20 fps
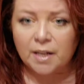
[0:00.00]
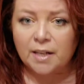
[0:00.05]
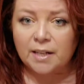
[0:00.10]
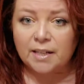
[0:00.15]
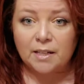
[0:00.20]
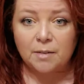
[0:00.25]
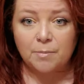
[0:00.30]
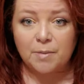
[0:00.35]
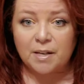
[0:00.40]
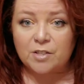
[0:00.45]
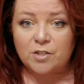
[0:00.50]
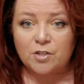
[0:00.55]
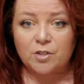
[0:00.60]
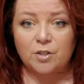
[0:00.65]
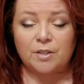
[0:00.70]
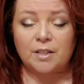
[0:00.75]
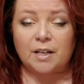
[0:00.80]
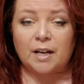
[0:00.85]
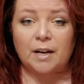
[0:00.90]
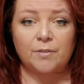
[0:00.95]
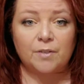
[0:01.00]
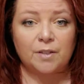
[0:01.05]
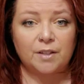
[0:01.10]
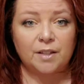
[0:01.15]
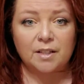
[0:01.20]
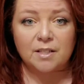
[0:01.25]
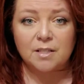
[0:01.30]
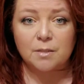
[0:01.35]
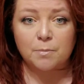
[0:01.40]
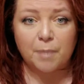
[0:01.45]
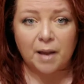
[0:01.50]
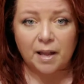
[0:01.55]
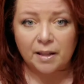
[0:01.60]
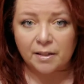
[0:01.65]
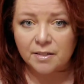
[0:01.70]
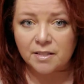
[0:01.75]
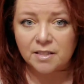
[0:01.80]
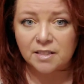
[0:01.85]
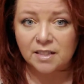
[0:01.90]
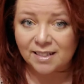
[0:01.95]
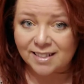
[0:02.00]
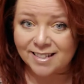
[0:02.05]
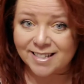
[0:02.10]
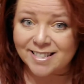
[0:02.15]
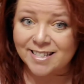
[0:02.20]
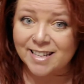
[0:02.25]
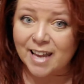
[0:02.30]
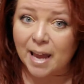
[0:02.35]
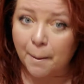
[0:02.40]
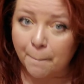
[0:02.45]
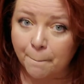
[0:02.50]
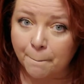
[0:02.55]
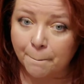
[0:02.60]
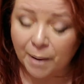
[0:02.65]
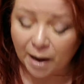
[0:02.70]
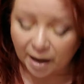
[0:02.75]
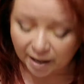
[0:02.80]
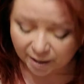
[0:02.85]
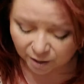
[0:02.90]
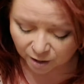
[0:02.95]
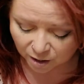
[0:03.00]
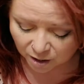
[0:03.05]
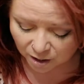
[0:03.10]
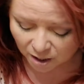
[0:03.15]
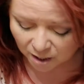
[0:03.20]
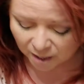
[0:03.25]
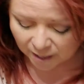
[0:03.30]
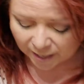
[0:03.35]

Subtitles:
He makes sure that everything is balanced in his empire.